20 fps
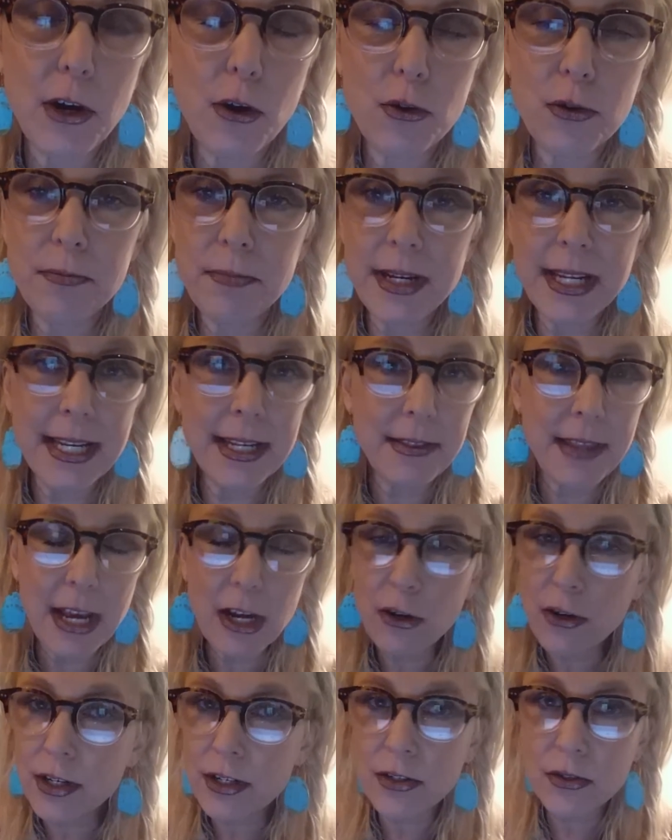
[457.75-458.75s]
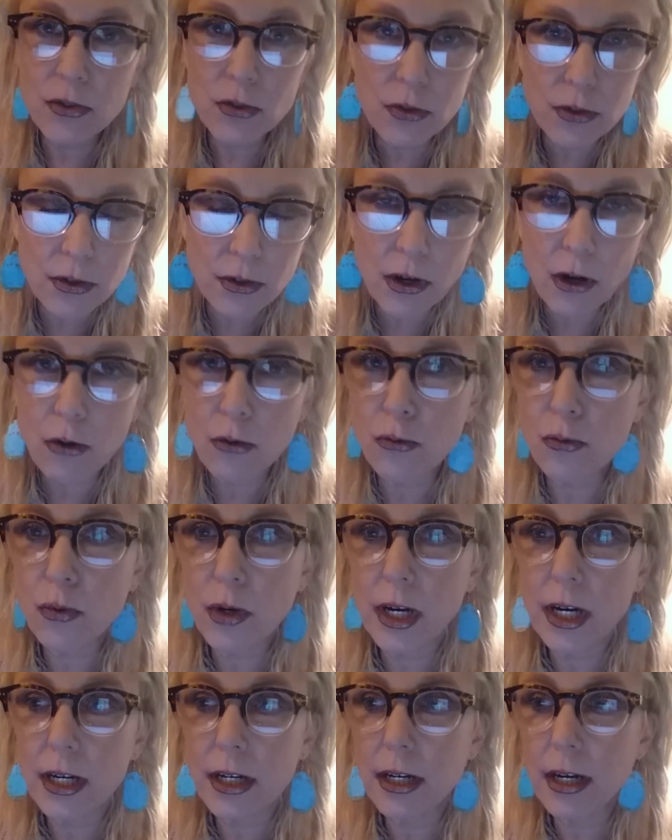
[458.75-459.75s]
own meeting. They couldn't do their own
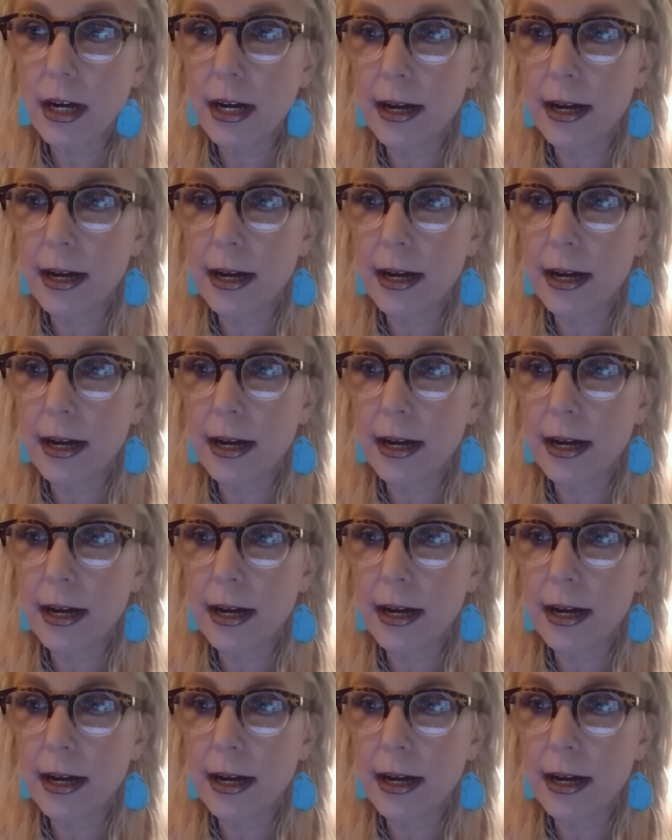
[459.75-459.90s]
work.